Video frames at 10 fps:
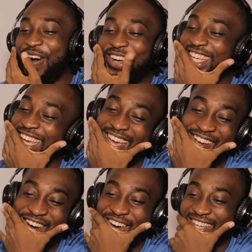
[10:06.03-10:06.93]

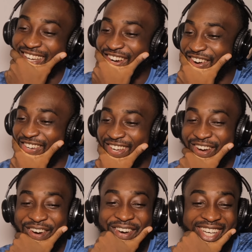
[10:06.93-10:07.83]
Okay, okay,
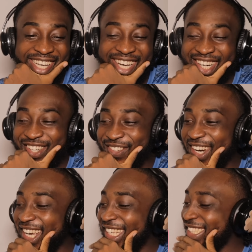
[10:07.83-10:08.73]
okay, okay.
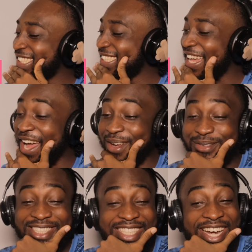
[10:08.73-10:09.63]
Crazy
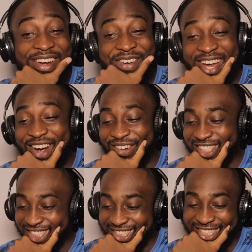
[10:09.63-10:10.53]
times. Scary
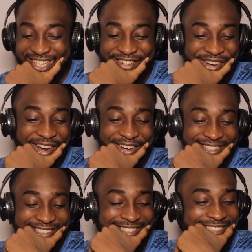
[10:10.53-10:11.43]
hours. Scary
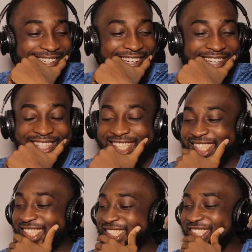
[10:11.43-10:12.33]
hours.
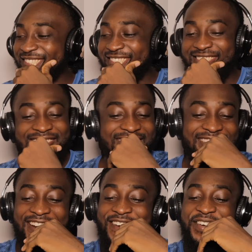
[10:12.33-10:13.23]

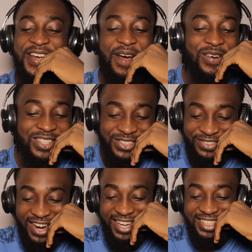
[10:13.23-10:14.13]
Scary
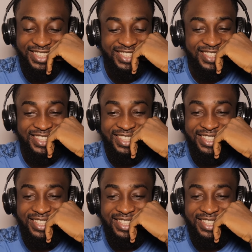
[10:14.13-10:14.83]
hours, right?